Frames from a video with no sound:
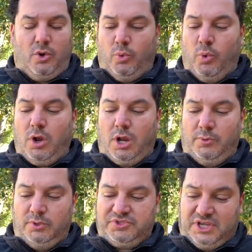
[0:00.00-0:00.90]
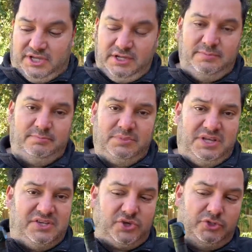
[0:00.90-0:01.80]
What I will say
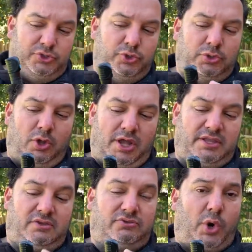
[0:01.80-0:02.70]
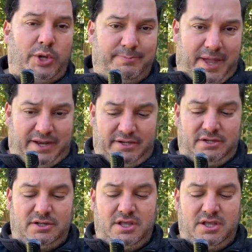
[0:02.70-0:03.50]
is I do like the throwing pattern